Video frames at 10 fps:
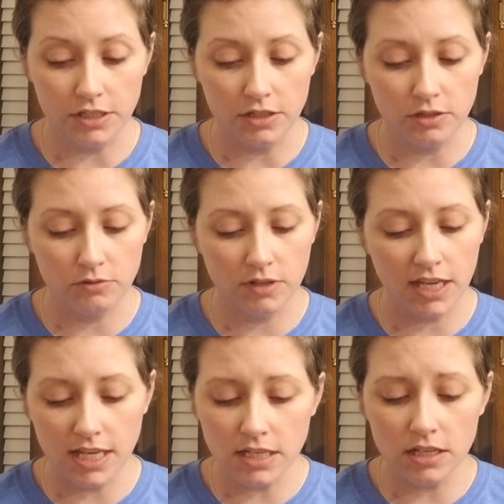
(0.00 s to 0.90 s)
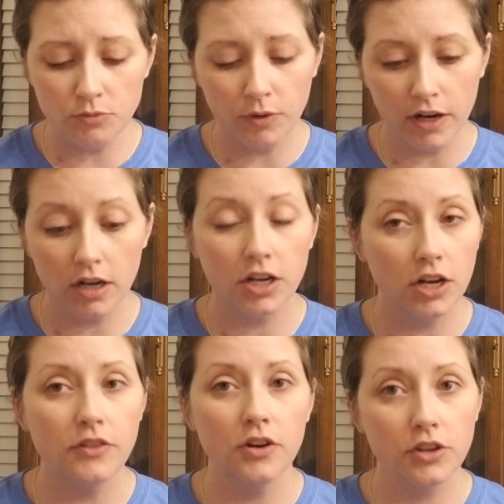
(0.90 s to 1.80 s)
It ended where, you
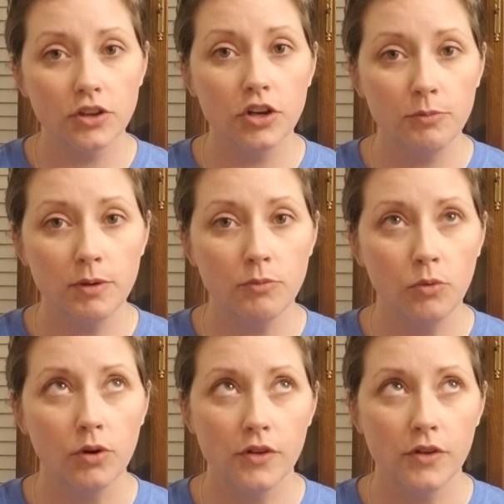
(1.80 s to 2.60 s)
know, there could be more.